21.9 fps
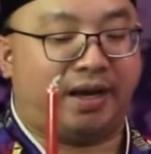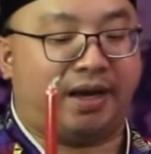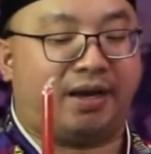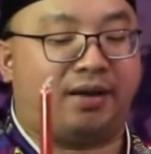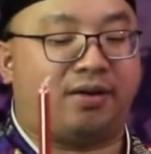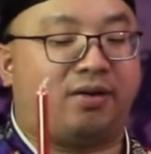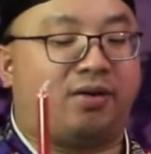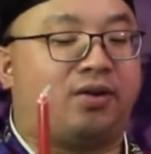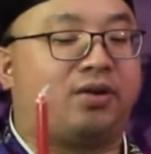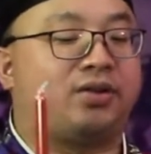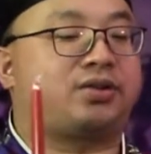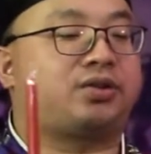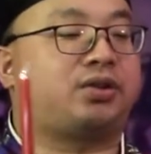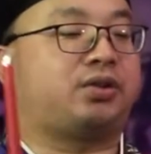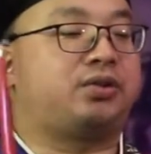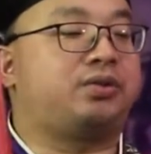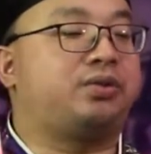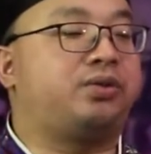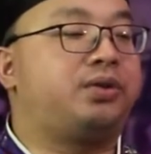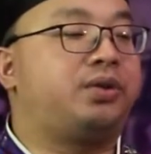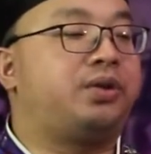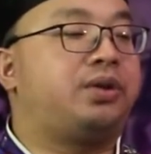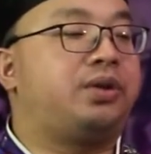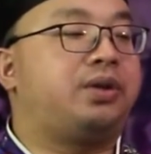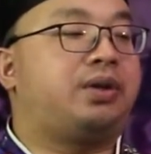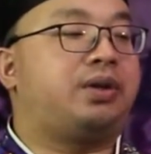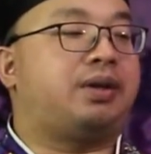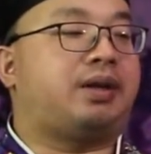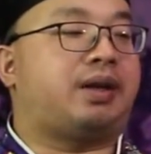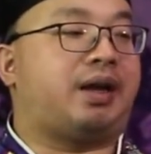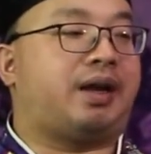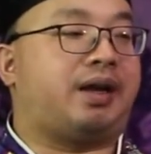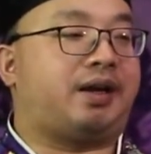and also
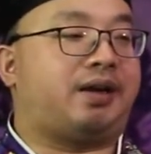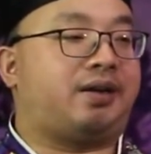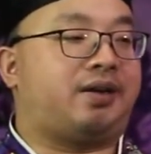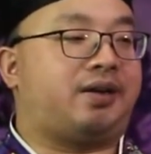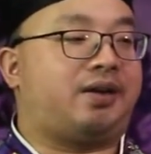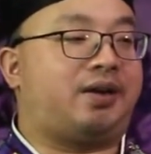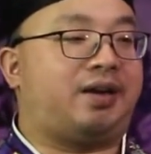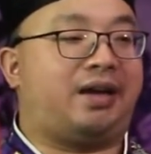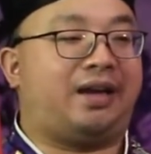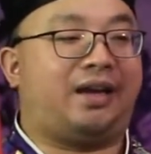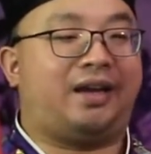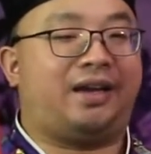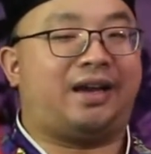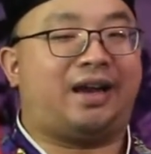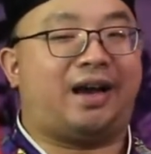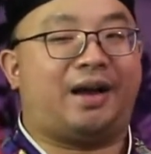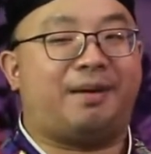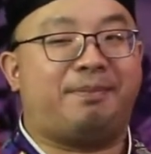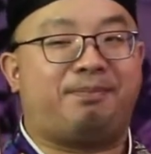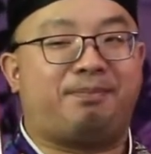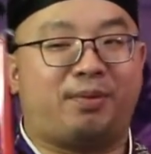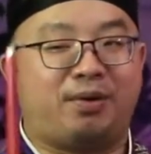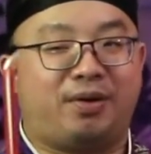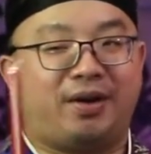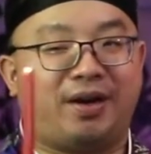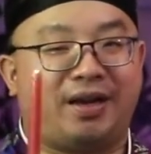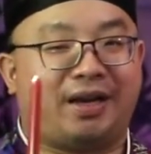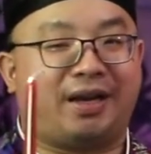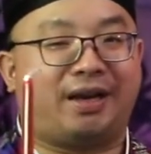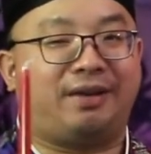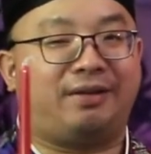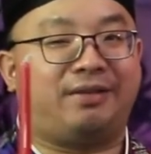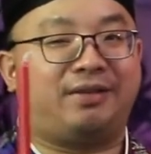like I'm
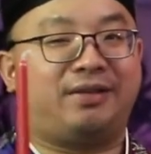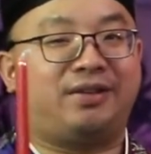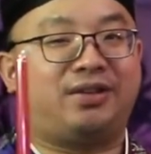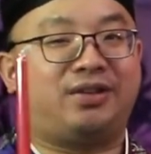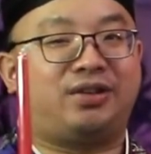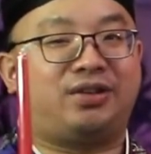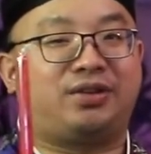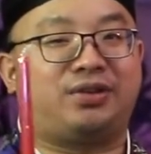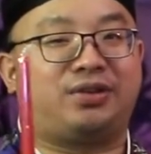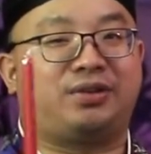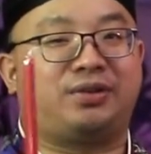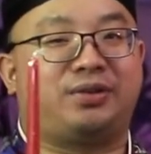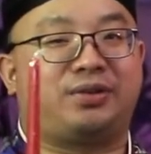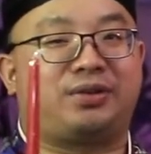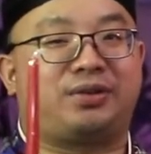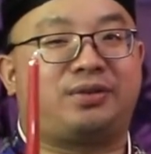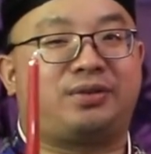burning it to